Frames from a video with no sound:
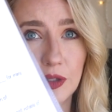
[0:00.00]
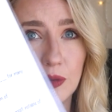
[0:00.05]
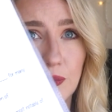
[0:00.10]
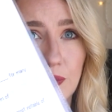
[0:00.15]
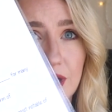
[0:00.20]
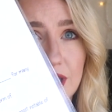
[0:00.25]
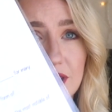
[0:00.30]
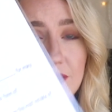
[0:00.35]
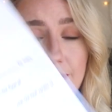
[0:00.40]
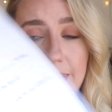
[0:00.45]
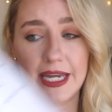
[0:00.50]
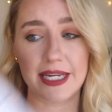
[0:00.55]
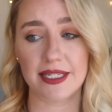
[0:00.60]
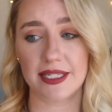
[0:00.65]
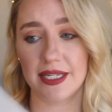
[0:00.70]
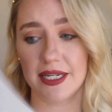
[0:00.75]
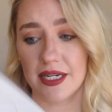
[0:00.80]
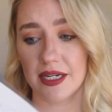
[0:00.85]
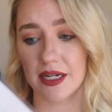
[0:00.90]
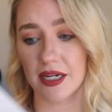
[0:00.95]
with
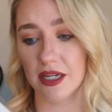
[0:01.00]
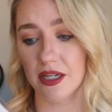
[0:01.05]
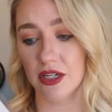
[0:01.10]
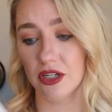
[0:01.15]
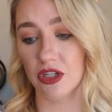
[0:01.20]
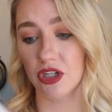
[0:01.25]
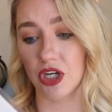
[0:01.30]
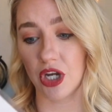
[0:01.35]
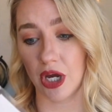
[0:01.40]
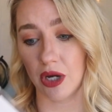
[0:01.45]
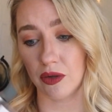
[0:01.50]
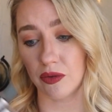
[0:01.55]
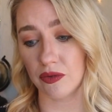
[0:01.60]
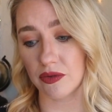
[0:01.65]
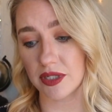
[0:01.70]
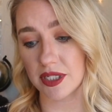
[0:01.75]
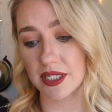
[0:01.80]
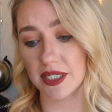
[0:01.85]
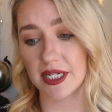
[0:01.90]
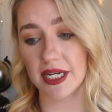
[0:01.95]
basic
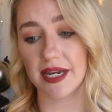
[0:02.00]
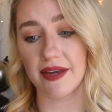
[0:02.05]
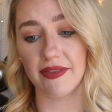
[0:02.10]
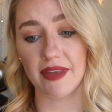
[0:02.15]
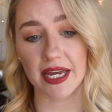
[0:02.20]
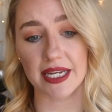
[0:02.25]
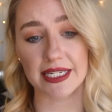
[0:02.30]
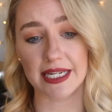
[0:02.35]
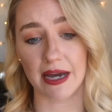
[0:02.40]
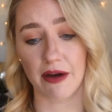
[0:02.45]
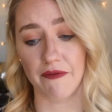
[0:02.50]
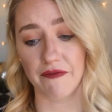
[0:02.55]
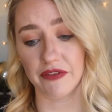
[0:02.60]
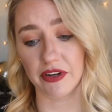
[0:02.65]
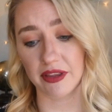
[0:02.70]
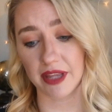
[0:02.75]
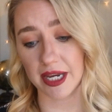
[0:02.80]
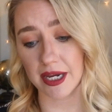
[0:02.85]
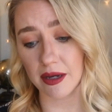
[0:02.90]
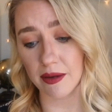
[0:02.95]
notes to get that down
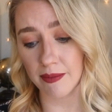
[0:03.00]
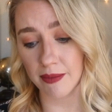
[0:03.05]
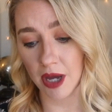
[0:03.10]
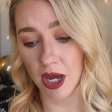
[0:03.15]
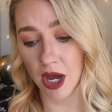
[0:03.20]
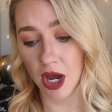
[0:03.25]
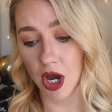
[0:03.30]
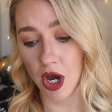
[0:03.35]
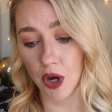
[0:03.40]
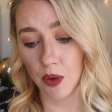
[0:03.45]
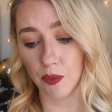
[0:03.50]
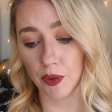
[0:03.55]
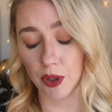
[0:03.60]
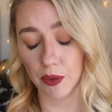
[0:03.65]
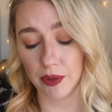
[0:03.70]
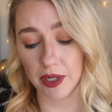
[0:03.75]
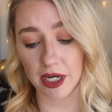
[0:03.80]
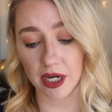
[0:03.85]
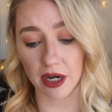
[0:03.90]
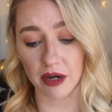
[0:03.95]
for them,
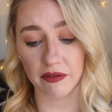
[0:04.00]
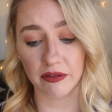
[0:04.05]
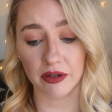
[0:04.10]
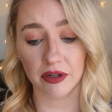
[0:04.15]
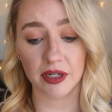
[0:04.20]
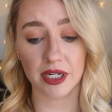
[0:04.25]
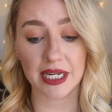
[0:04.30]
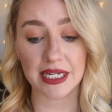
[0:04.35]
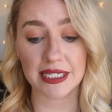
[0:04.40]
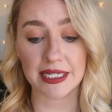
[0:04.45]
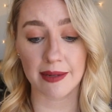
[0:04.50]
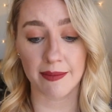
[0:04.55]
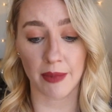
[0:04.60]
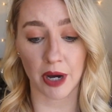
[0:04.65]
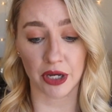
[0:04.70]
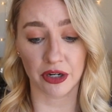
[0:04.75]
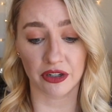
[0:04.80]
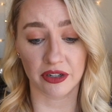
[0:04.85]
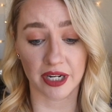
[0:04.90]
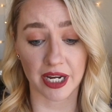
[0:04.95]
where we covered it's in
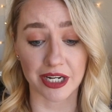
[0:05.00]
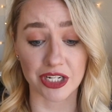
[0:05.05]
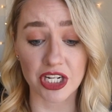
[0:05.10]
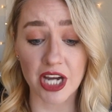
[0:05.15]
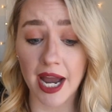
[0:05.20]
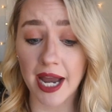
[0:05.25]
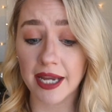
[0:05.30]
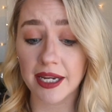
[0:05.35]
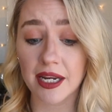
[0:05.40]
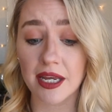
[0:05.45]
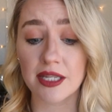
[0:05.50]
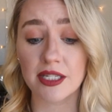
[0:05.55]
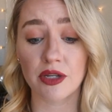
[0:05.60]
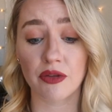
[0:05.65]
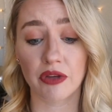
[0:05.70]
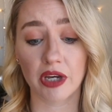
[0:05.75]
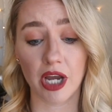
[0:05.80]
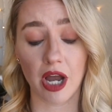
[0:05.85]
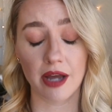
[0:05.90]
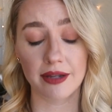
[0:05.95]
modern day China, it's
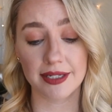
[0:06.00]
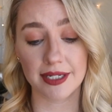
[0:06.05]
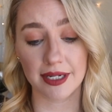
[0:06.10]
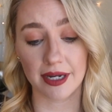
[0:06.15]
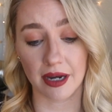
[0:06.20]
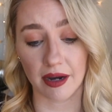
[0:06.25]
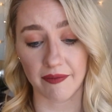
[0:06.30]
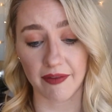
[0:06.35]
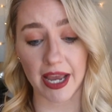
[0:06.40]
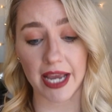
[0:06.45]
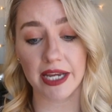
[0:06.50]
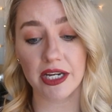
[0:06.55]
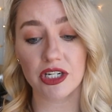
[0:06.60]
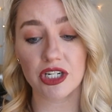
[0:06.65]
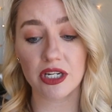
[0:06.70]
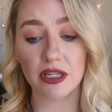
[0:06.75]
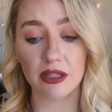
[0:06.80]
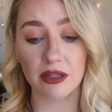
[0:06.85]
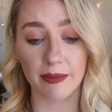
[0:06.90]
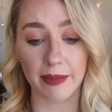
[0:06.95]
on the continent of
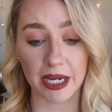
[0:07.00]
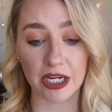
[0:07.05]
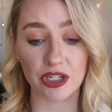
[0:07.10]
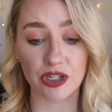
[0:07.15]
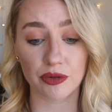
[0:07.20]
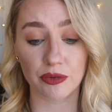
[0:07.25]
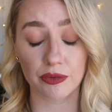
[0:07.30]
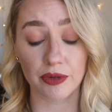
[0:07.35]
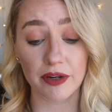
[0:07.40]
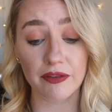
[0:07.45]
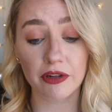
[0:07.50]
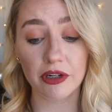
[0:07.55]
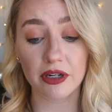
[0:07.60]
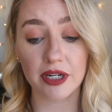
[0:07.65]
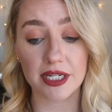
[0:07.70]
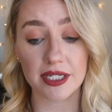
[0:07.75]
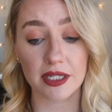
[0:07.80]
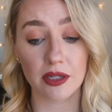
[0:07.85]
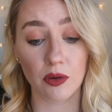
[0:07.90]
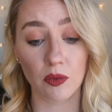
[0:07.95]
Asia. The major river
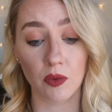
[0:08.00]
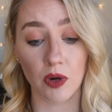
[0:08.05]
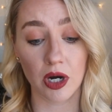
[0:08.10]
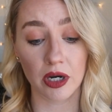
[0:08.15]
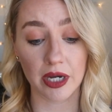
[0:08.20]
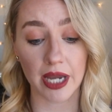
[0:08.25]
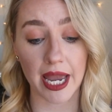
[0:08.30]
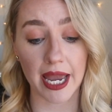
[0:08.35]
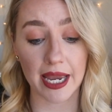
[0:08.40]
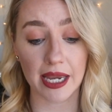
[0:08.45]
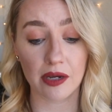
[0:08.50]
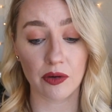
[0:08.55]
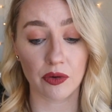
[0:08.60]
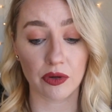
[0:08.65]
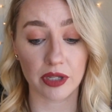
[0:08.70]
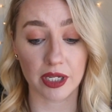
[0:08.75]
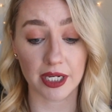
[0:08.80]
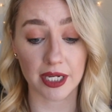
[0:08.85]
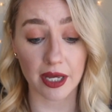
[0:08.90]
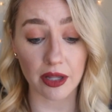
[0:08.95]
is the Huang He
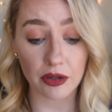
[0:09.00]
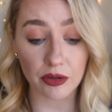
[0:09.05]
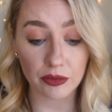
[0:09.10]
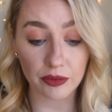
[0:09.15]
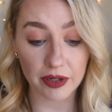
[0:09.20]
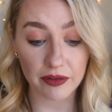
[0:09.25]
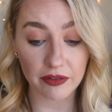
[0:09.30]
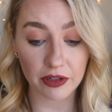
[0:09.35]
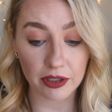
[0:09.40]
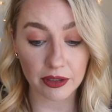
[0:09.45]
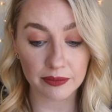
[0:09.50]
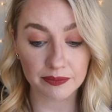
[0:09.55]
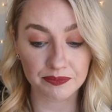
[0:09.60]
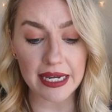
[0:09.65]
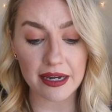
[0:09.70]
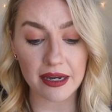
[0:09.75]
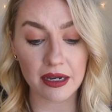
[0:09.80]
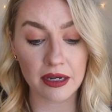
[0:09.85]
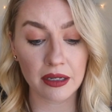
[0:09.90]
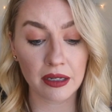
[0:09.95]
or the Yellow River.
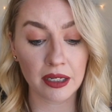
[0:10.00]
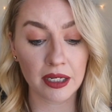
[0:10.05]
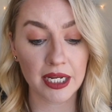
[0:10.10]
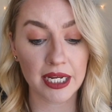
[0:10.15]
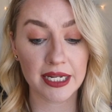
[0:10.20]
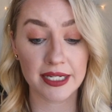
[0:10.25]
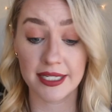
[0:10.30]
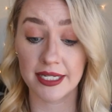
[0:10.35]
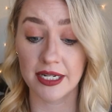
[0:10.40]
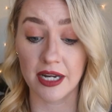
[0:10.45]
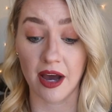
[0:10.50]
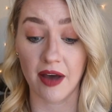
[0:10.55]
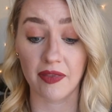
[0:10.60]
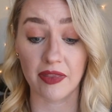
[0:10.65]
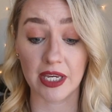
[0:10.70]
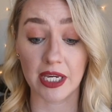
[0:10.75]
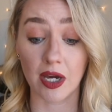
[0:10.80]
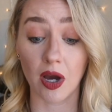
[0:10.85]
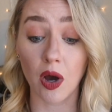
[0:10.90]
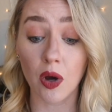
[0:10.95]
And it's
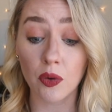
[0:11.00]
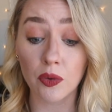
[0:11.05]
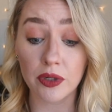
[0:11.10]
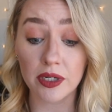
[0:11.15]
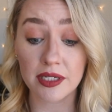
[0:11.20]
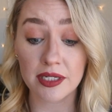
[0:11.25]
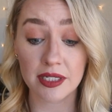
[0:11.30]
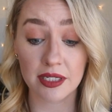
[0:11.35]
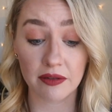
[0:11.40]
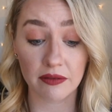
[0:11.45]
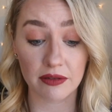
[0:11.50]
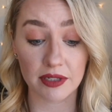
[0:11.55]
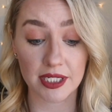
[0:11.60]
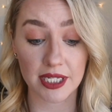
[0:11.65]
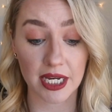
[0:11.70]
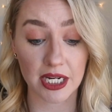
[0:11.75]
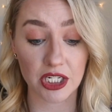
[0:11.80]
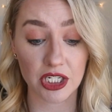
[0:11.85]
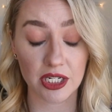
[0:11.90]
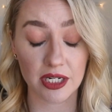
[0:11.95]
not the oldest
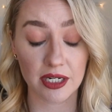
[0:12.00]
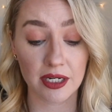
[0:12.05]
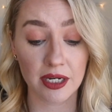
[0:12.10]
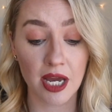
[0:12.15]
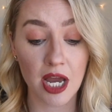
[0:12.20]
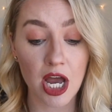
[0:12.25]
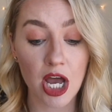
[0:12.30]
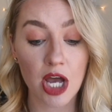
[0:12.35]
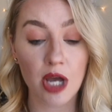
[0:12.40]
civilization,